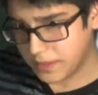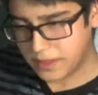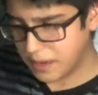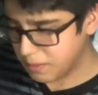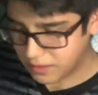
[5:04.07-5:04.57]
my
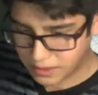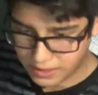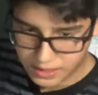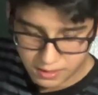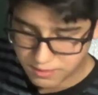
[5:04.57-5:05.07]
god, what the
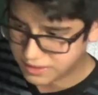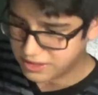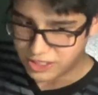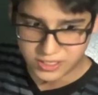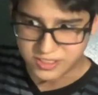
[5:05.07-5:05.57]
hell, this
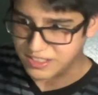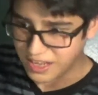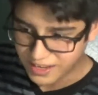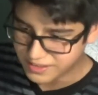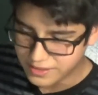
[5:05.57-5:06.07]
shit
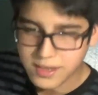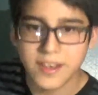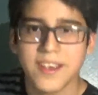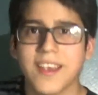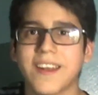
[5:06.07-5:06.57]
stinks.
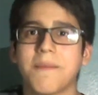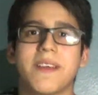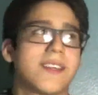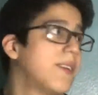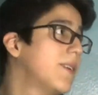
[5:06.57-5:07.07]
And I'm
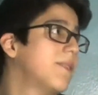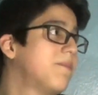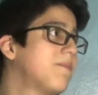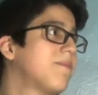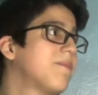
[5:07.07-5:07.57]
like,
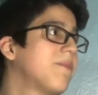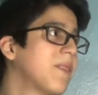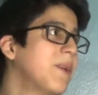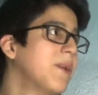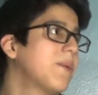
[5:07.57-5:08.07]

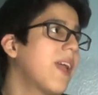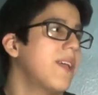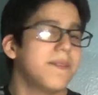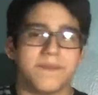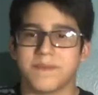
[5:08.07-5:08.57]
okay.
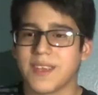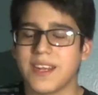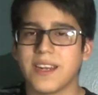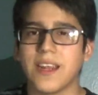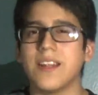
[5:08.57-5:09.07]

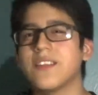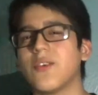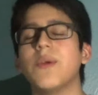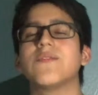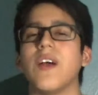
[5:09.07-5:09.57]
And then
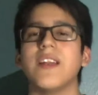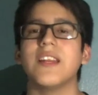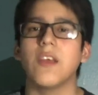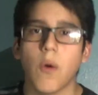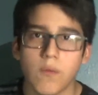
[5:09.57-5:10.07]
so it's
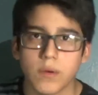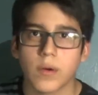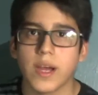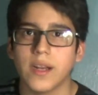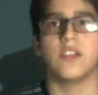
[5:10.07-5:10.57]
finally over,
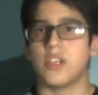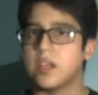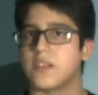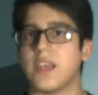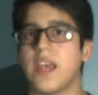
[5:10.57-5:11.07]
right?
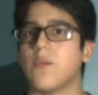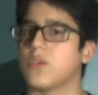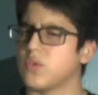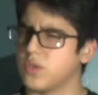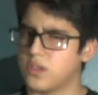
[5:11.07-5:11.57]
Shake his hand,
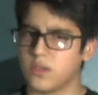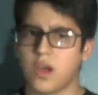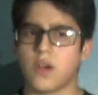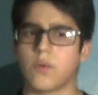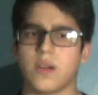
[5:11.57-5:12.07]
which was
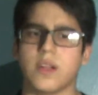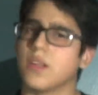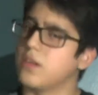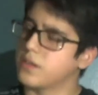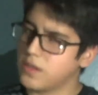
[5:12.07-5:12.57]
awkward. I
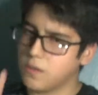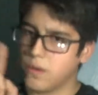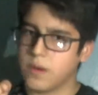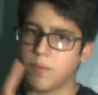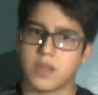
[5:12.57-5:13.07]
didn't look to
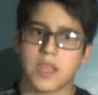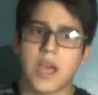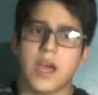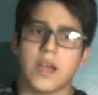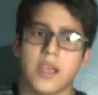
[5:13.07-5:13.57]
him in the
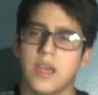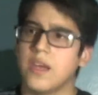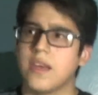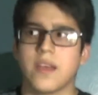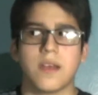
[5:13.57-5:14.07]
eye.
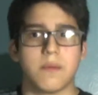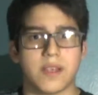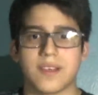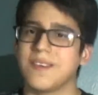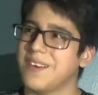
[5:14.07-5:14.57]
I'm
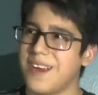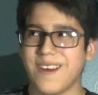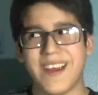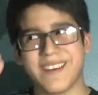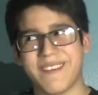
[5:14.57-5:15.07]
like,
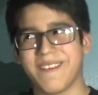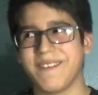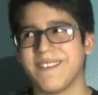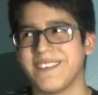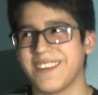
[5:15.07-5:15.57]
alright,
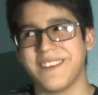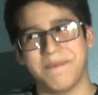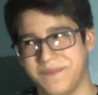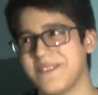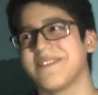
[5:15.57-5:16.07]

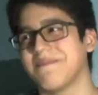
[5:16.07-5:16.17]
dude.